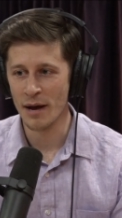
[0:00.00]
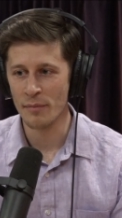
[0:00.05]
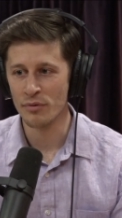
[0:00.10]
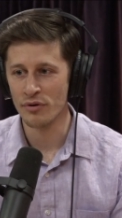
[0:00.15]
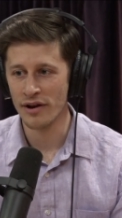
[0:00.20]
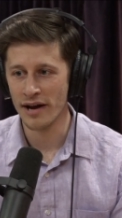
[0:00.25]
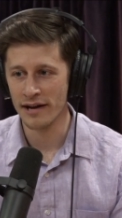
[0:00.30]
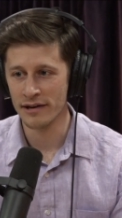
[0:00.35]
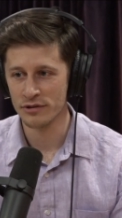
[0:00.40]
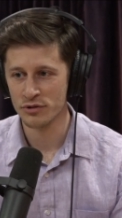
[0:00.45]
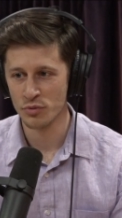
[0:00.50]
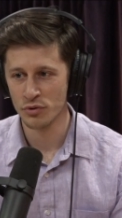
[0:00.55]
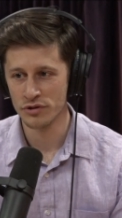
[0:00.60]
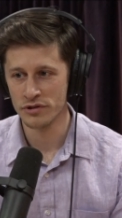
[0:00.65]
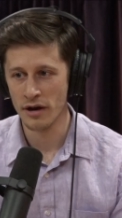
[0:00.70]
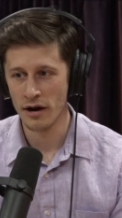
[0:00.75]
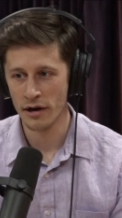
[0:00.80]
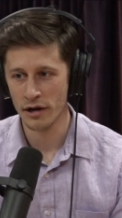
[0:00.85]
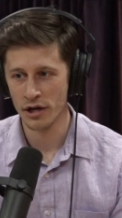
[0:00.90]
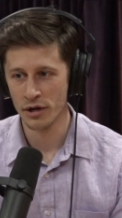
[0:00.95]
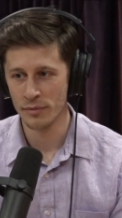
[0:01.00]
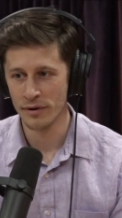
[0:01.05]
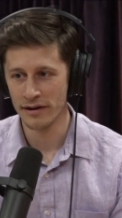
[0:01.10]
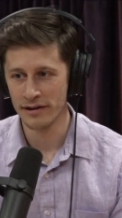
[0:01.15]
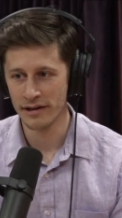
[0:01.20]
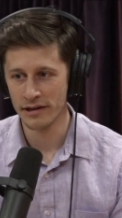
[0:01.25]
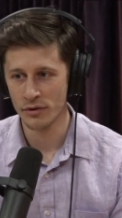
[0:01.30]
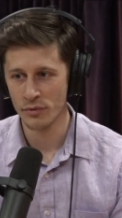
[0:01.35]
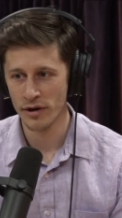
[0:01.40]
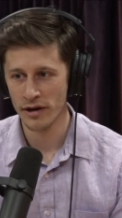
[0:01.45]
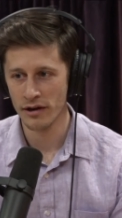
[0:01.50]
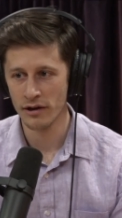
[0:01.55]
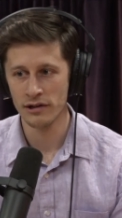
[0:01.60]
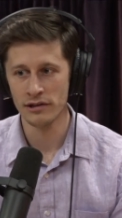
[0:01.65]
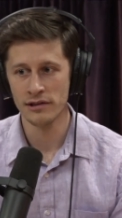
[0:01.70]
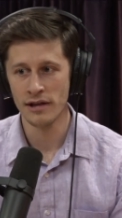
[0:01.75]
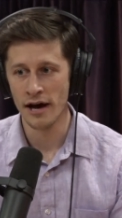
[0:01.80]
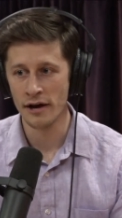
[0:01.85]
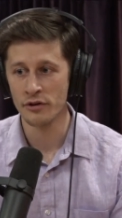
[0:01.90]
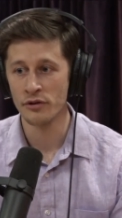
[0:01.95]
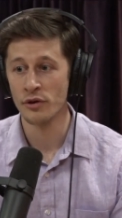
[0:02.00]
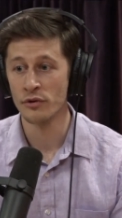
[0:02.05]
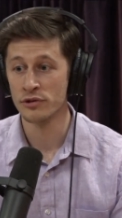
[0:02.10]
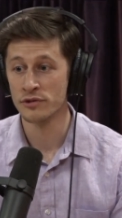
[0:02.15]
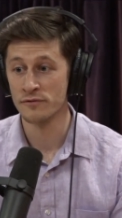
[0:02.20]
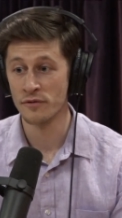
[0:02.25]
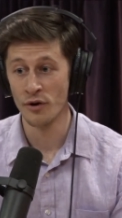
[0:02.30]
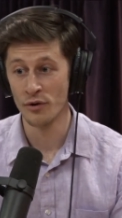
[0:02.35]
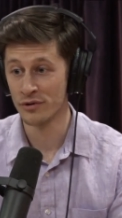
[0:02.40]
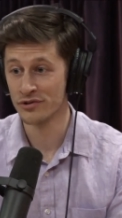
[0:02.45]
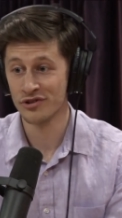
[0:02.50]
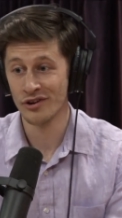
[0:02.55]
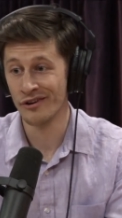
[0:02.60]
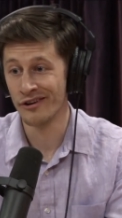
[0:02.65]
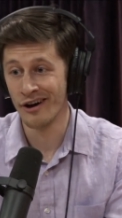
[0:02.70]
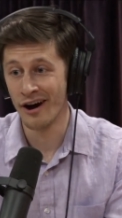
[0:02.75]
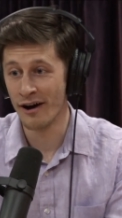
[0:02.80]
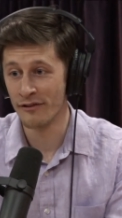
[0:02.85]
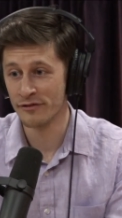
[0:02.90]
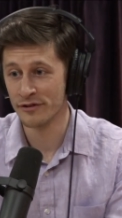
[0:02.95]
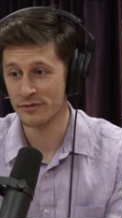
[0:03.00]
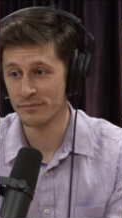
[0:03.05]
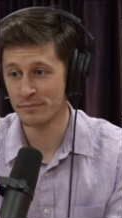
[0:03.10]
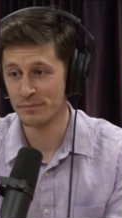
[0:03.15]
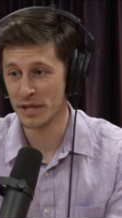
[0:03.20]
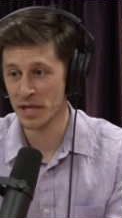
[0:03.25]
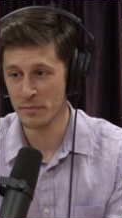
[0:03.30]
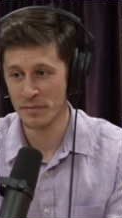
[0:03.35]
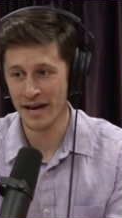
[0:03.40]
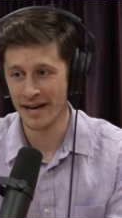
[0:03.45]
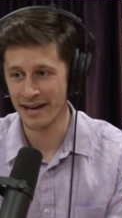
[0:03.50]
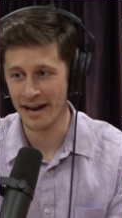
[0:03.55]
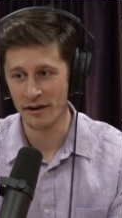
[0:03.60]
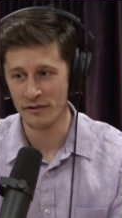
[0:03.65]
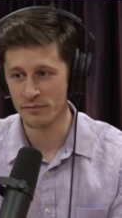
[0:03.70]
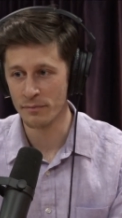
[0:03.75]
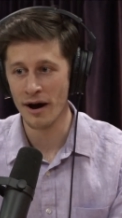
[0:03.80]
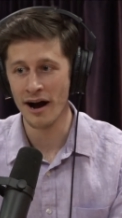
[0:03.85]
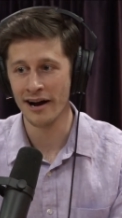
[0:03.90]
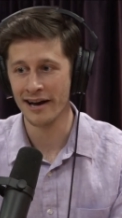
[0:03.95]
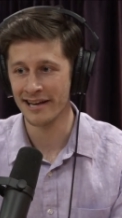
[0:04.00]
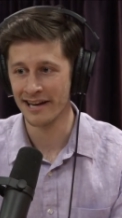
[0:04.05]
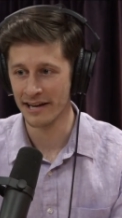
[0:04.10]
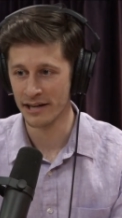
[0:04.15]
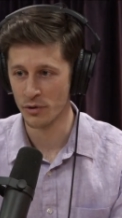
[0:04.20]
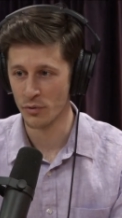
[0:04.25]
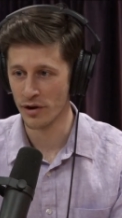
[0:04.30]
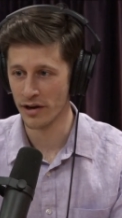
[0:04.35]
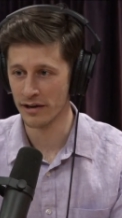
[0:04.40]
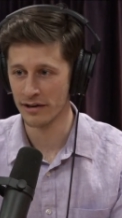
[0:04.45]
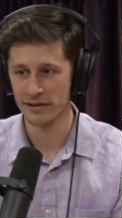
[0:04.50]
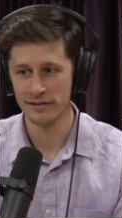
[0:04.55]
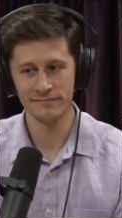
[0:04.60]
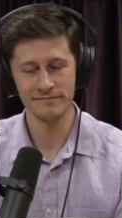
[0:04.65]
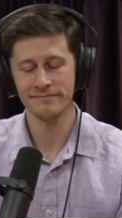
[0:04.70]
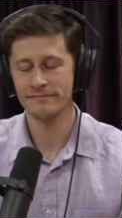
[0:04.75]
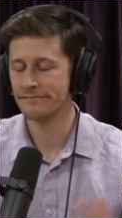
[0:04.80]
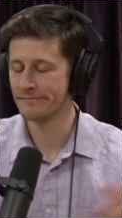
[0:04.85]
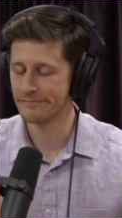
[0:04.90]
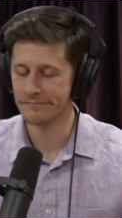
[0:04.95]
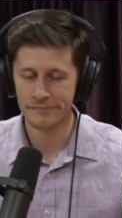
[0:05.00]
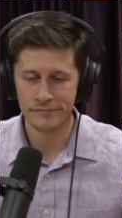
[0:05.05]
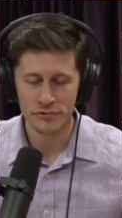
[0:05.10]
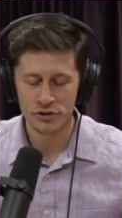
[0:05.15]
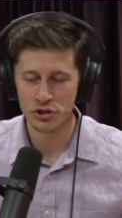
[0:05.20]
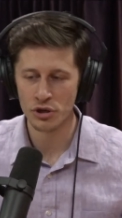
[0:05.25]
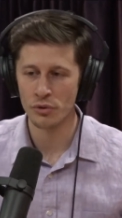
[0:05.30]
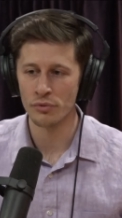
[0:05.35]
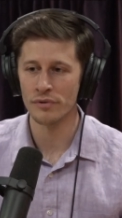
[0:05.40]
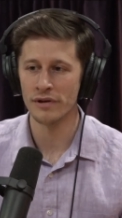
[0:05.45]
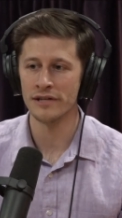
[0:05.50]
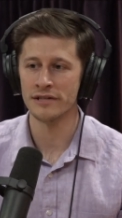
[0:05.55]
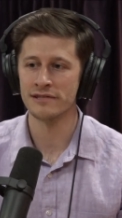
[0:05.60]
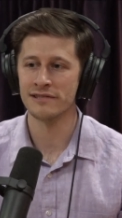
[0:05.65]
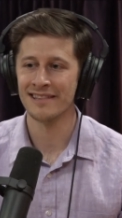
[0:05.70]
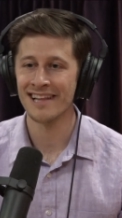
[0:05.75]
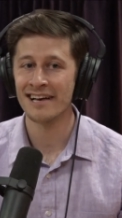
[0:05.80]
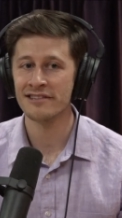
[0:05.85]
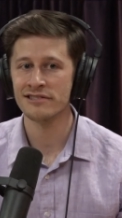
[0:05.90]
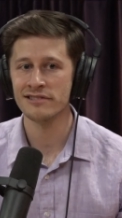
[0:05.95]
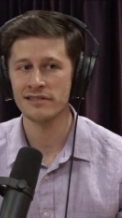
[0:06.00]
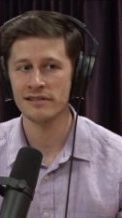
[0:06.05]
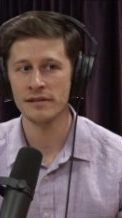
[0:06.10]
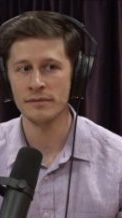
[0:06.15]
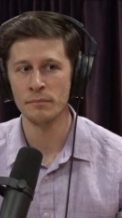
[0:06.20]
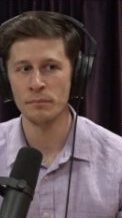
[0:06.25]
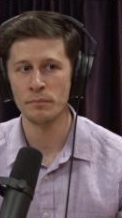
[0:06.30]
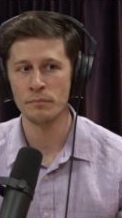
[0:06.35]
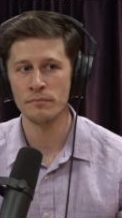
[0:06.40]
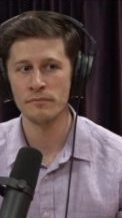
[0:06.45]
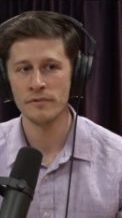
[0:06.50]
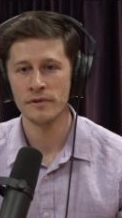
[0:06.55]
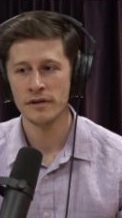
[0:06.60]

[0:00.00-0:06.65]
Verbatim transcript: apparatus we're talking about anyway. A of lot course, of those folks yeah. are often being paid out of pocket anyway. Yes. So it's less imp- at least